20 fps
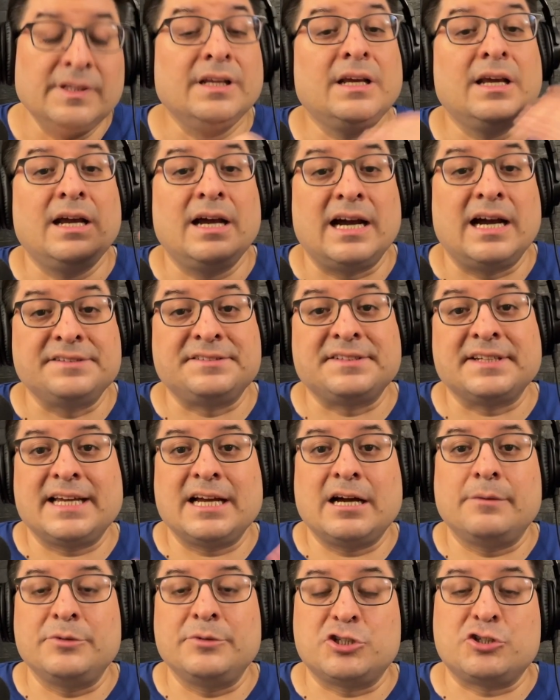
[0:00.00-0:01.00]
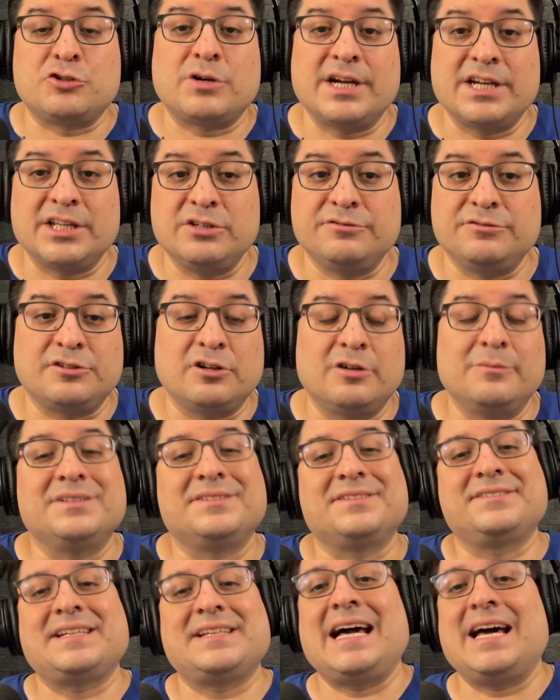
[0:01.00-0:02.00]
Isaac Galvin tried to use
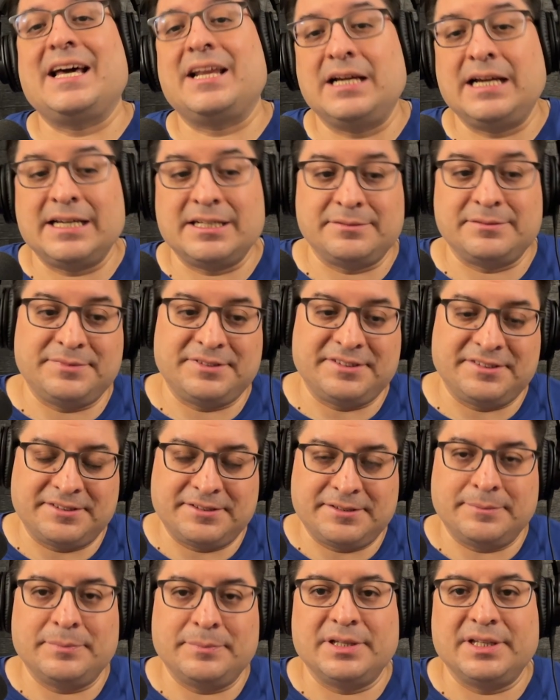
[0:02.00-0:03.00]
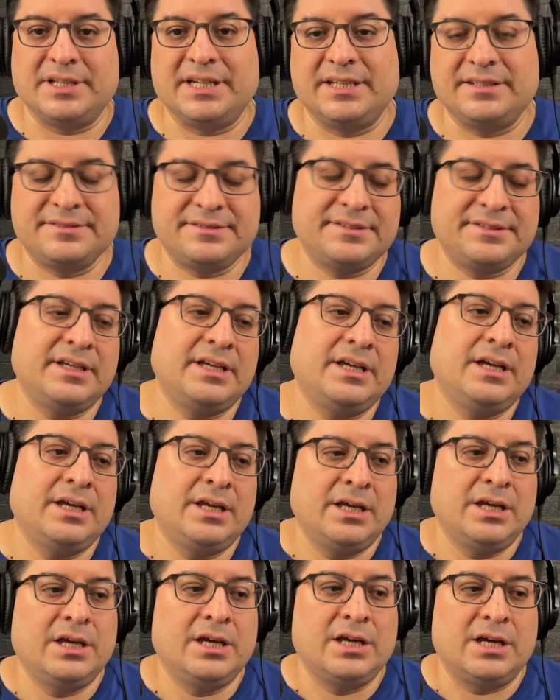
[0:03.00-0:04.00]
Gomez Adams' abilities
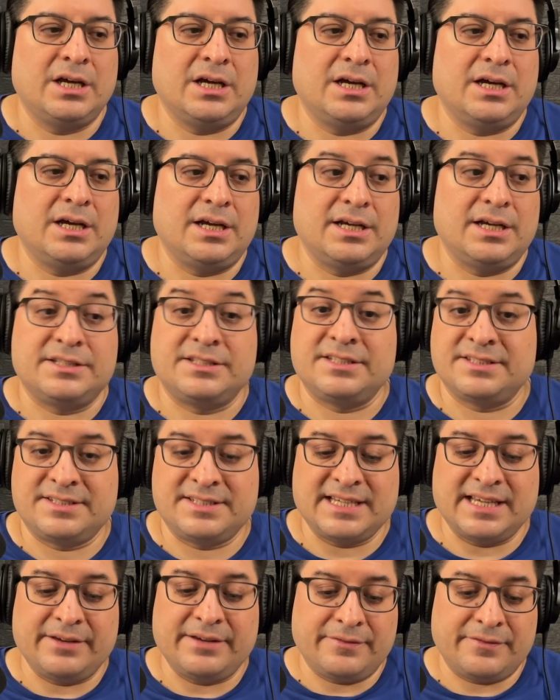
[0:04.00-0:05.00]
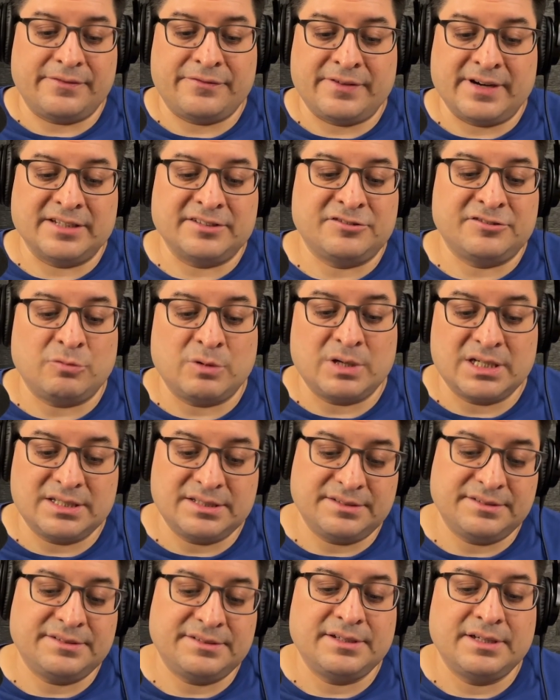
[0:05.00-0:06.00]
to save
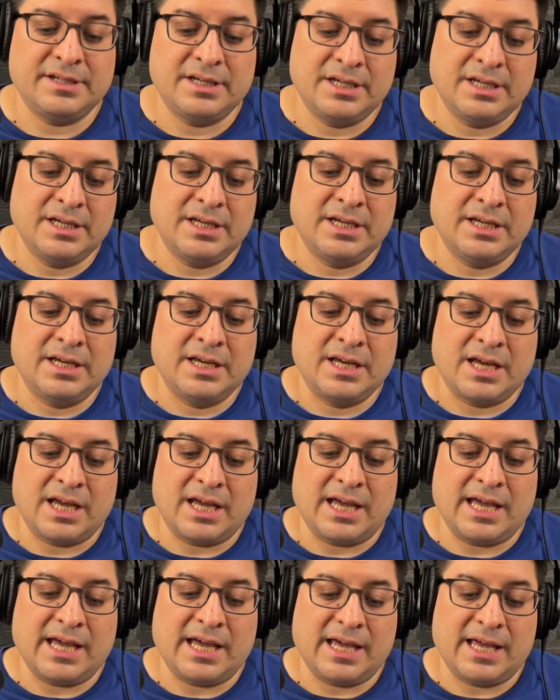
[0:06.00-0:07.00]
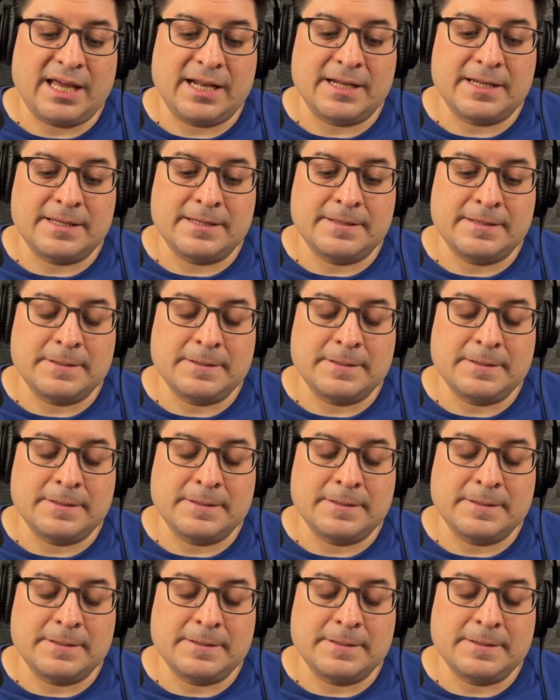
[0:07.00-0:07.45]
Francoise, and